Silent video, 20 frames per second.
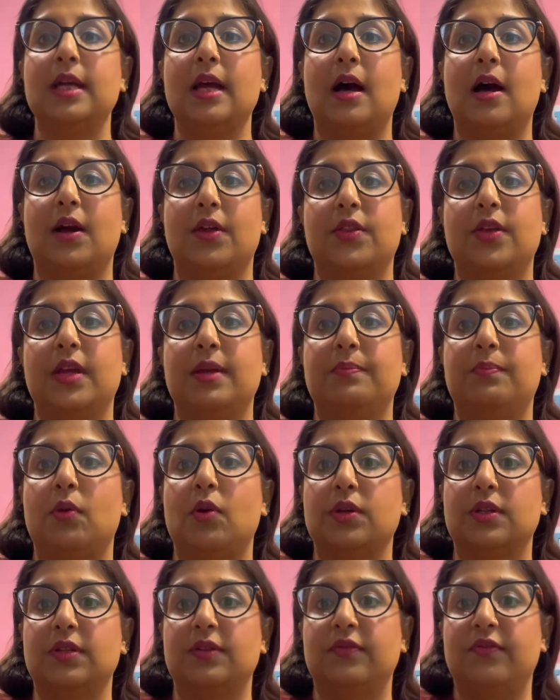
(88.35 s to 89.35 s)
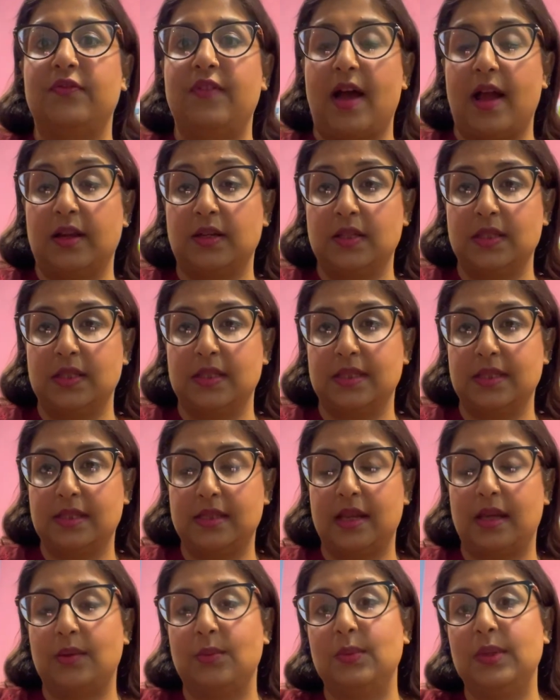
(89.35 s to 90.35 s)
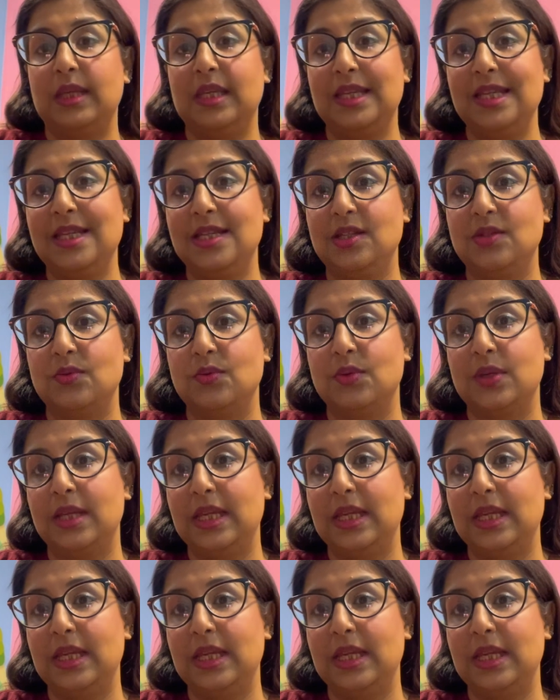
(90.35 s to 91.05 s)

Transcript: are the important factors that we need to